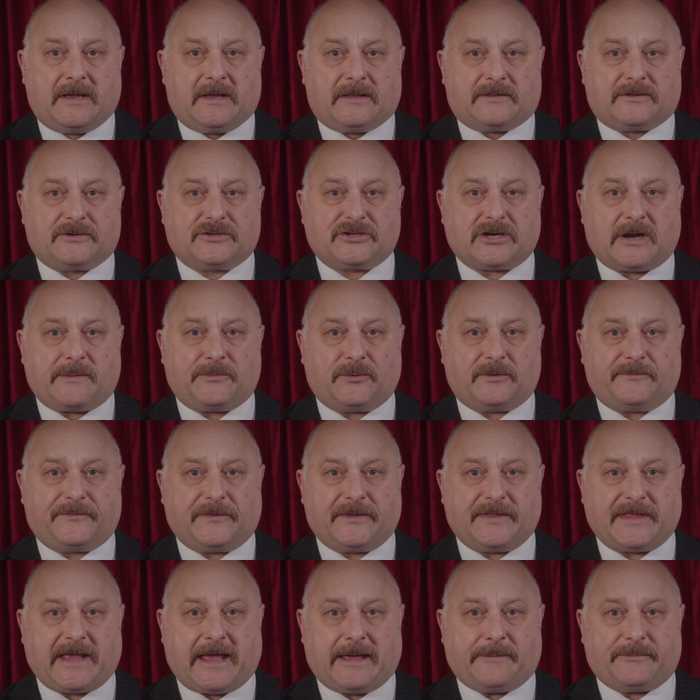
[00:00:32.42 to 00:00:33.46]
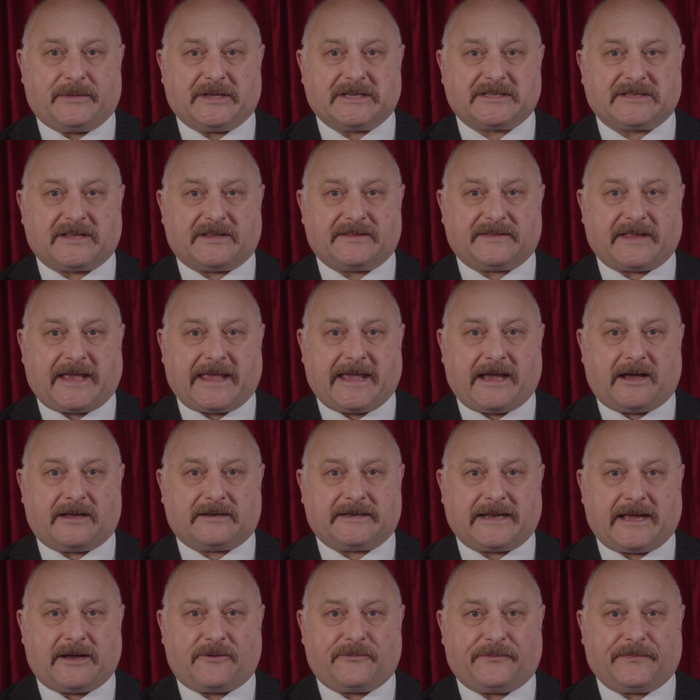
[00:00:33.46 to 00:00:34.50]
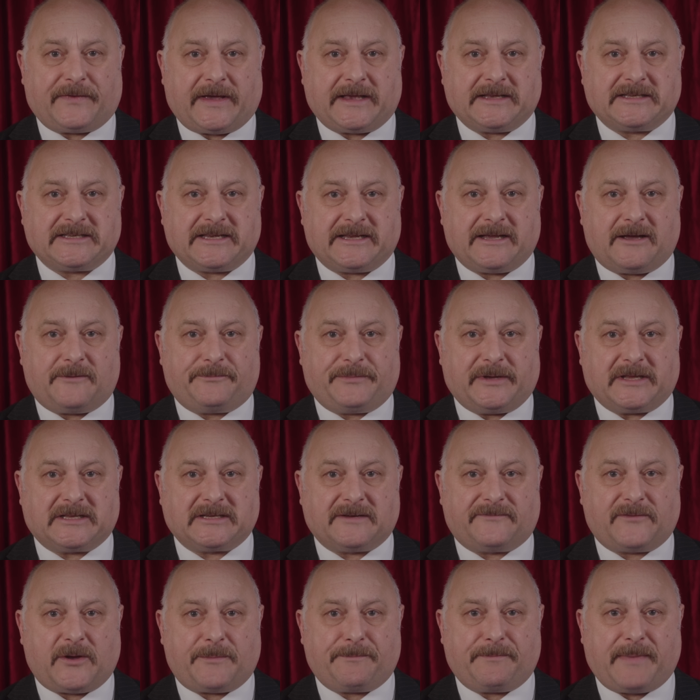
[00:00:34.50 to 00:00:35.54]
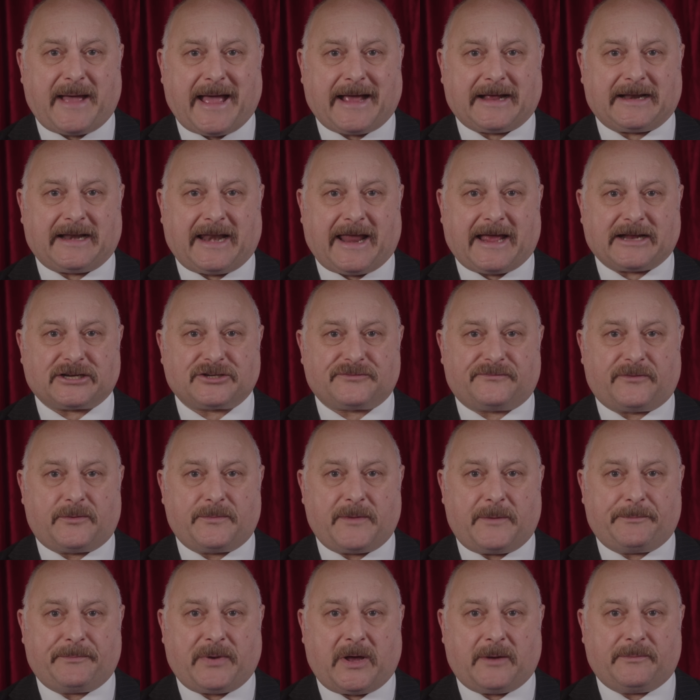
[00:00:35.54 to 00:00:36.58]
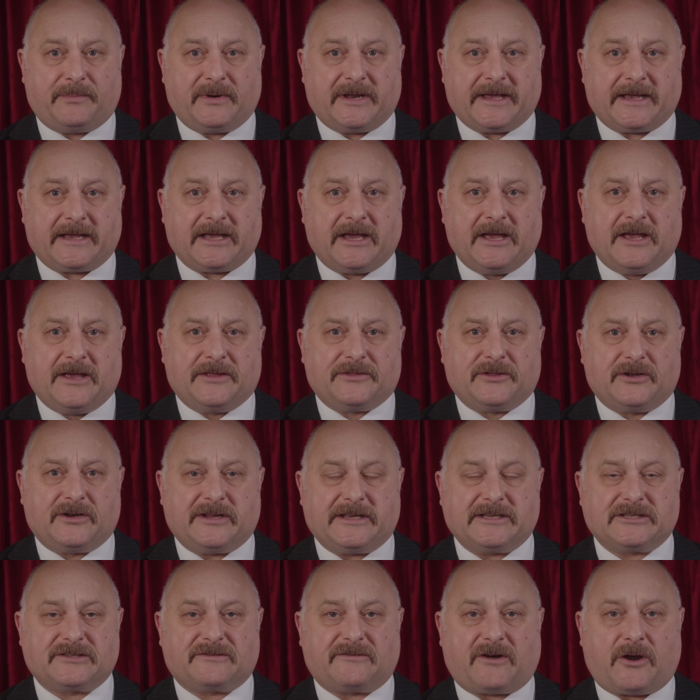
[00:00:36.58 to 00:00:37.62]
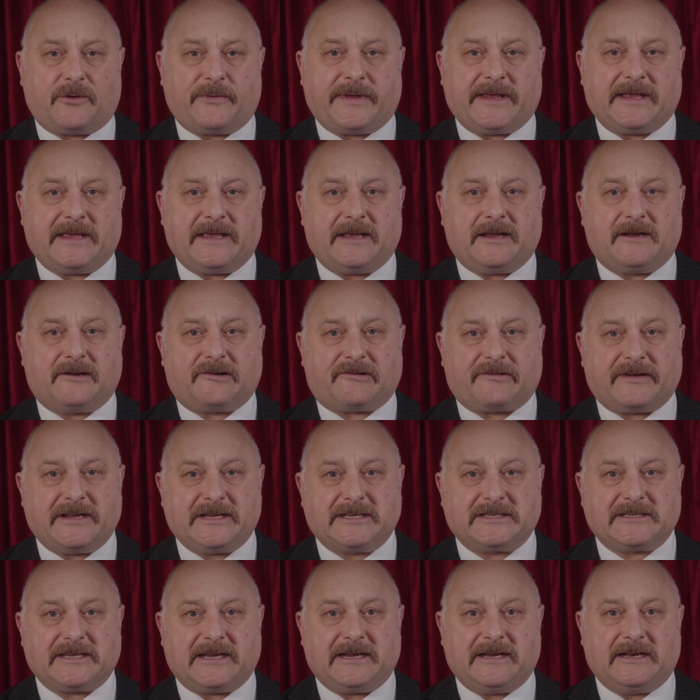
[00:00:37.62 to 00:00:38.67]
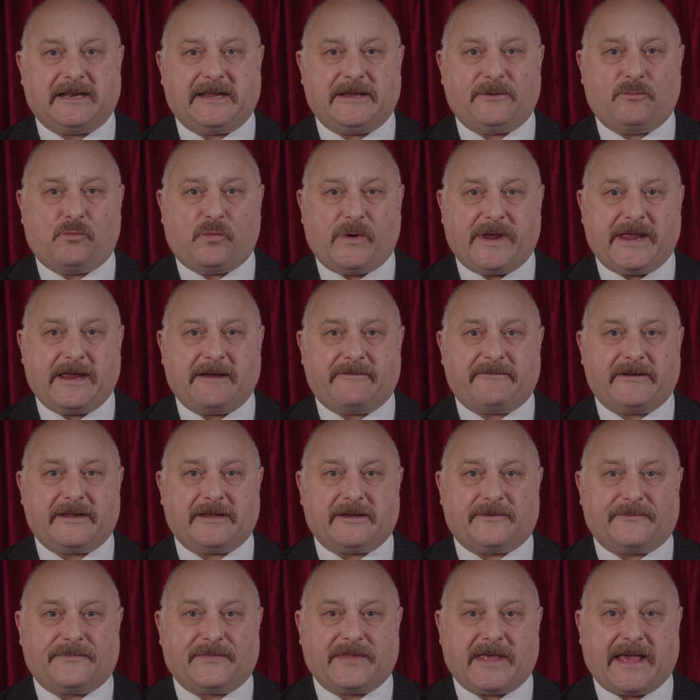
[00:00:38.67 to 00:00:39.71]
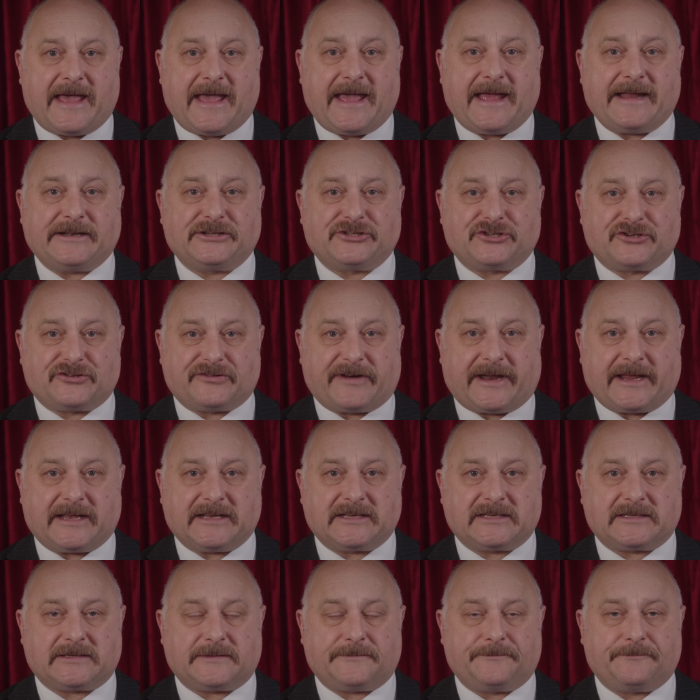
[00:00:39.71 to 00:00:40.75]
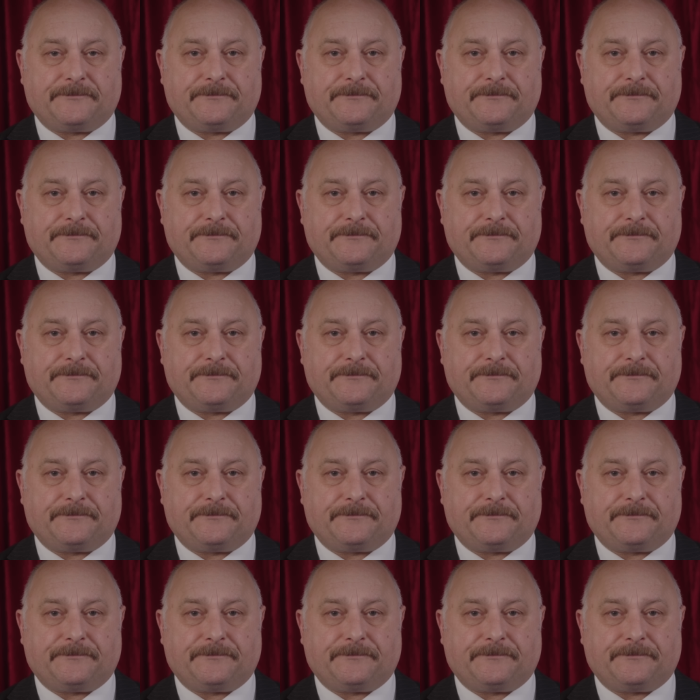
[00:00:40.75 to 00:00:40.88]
The trouble for them is that they are now facing a bit of a backlash from a public that is growing increasingly weary of their tricks.